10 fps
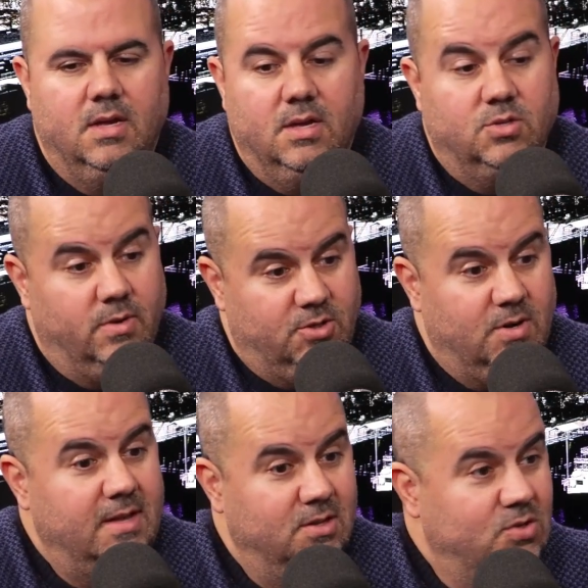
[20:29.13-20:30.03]
So I
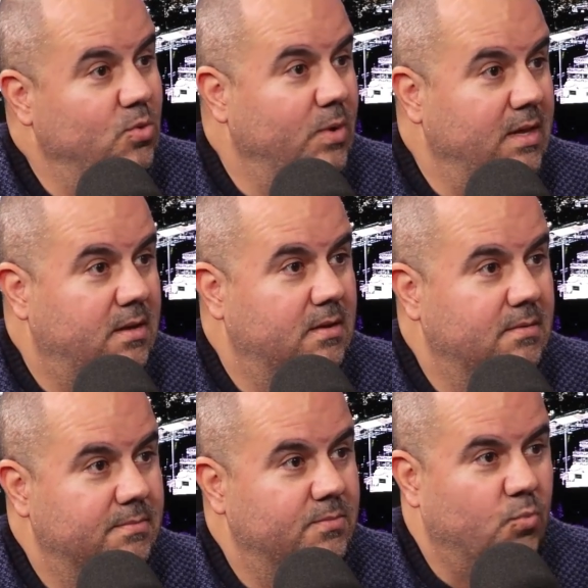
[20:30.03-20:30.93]
tried the 2-week
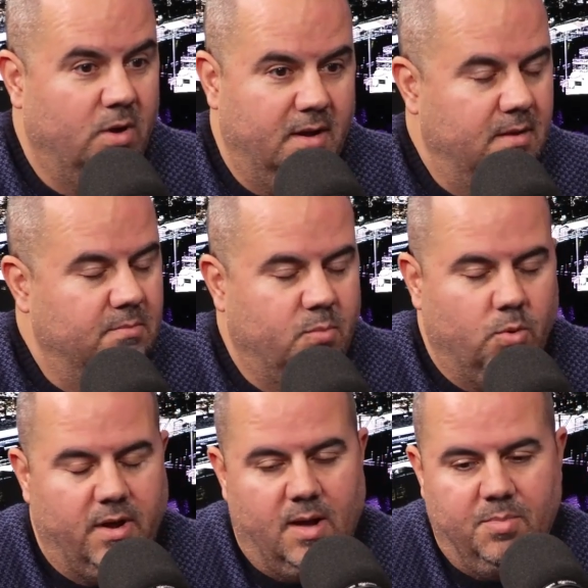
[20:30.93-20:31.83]
run at
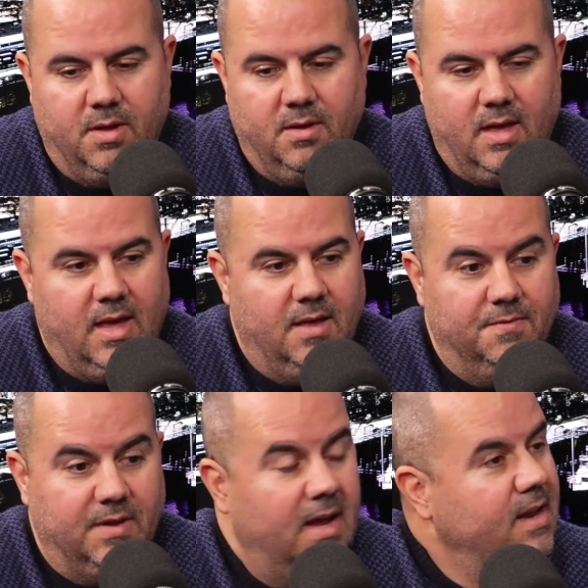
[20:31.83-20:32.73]
board opping, and
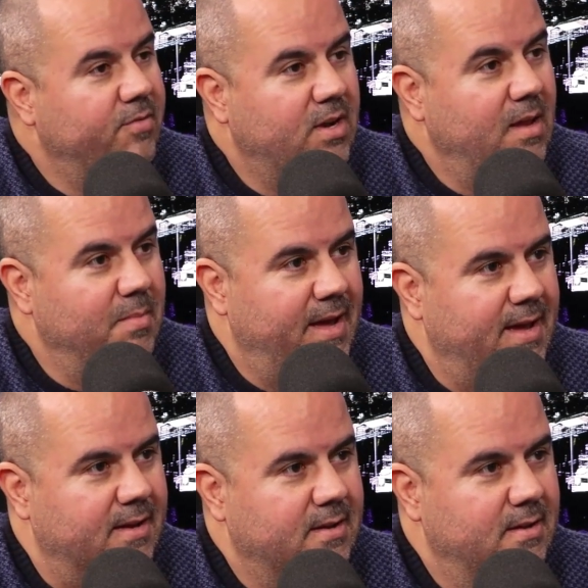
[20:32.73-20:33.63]
the guy never came back.